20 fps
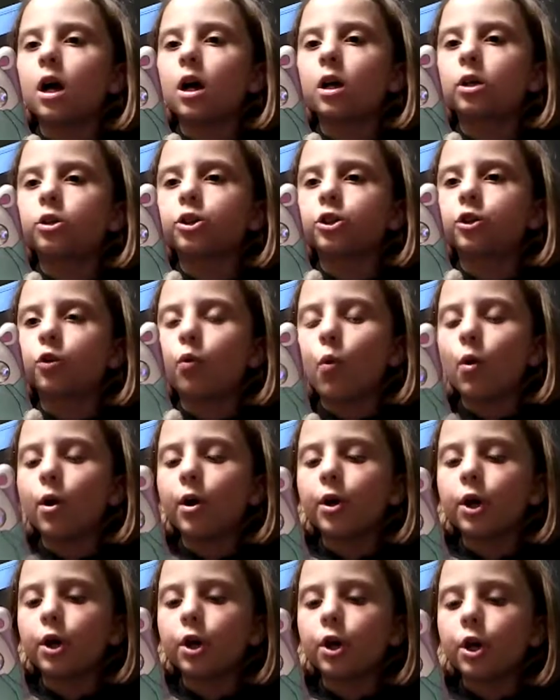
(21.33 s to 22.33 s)
she
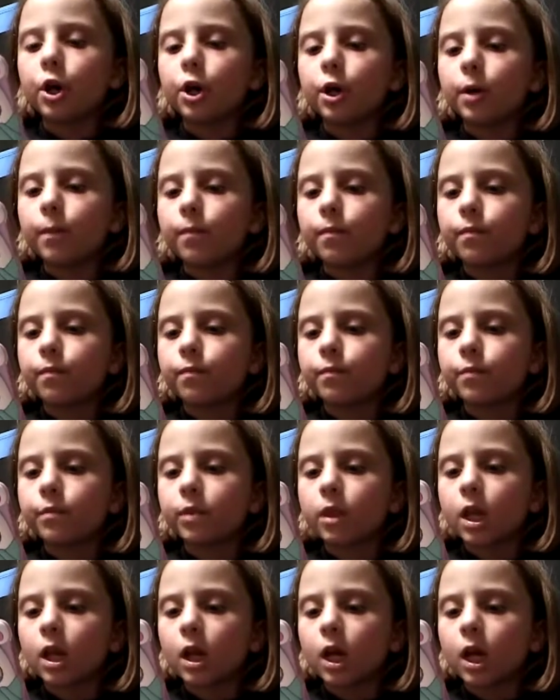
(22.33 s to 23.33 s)
ordered
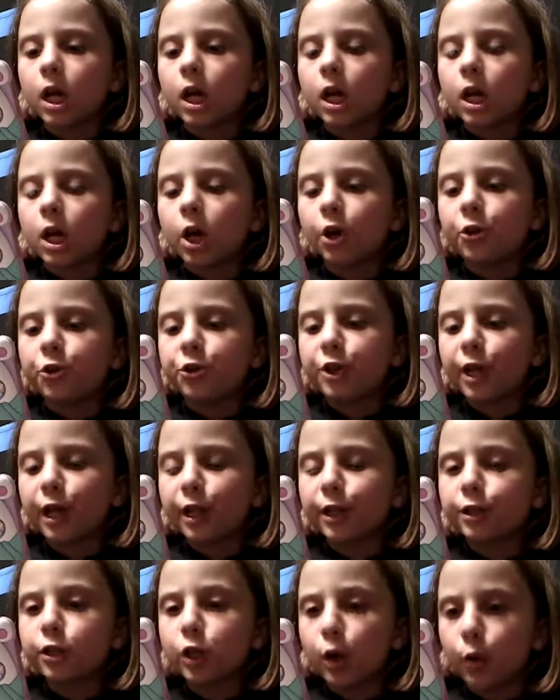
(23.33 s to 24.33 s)
a
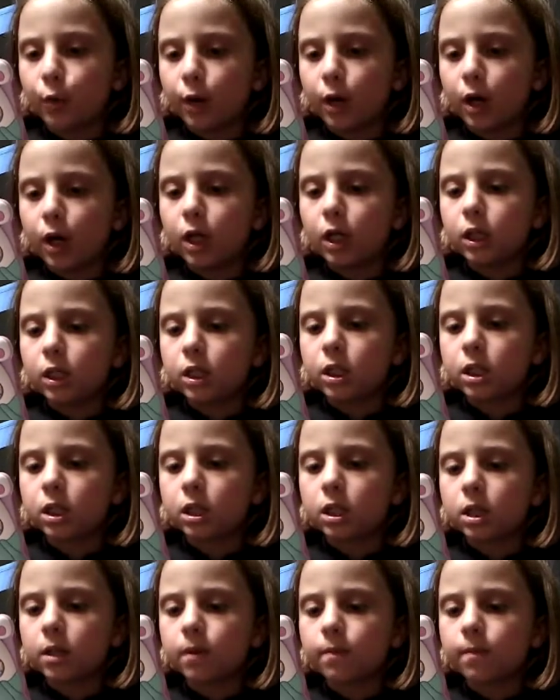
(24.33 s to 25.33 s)
jelly donut.